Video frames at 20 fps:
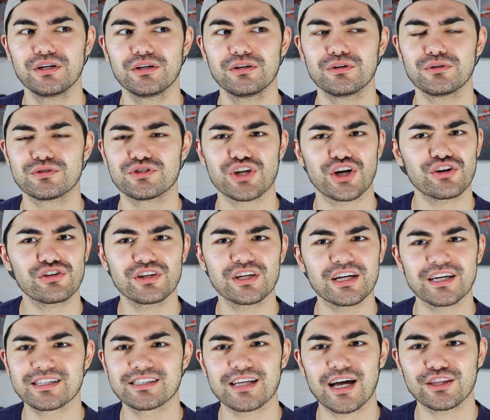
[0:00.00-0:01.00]
who
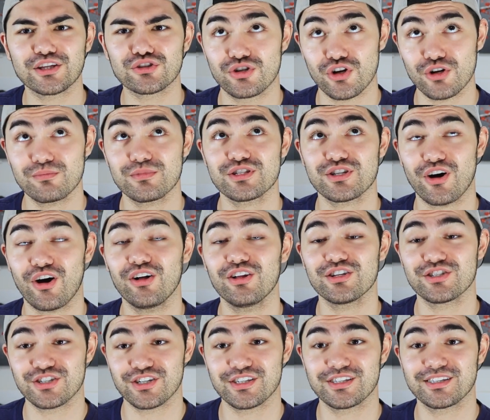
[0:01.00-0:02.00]
generally is not the
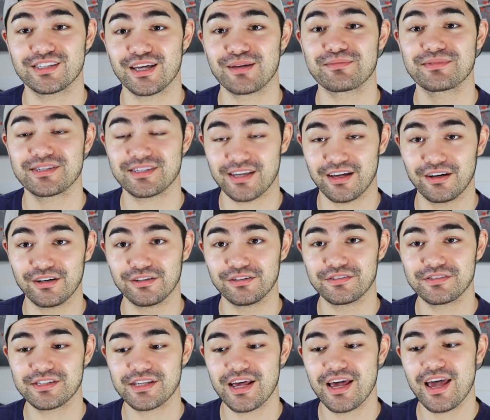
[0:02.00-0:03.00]
dermatologist
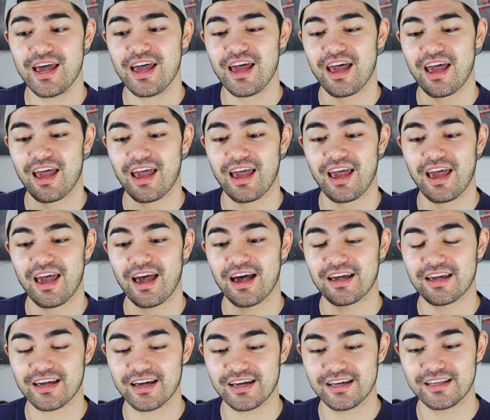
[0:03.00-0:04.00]
themselves
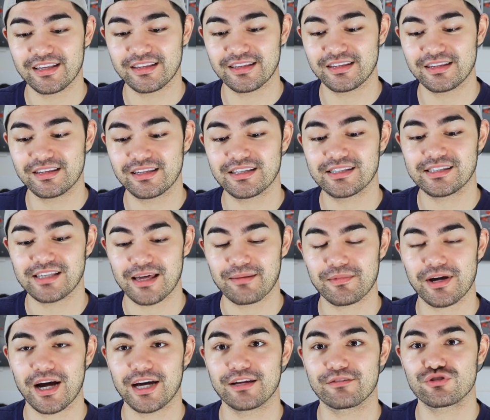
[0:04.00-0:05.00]
and get the
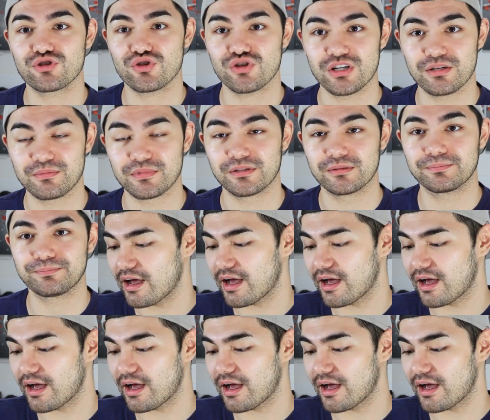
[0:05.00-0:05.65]
same kind of treatment.